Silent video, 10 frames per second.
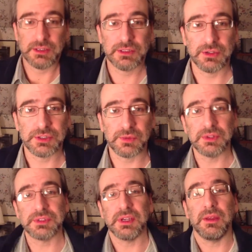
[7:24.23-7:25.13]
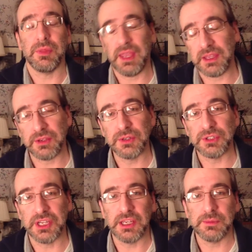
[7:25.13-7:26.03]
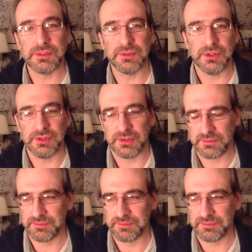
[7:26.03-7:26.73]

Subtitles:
So I just wanted to say thank you to James for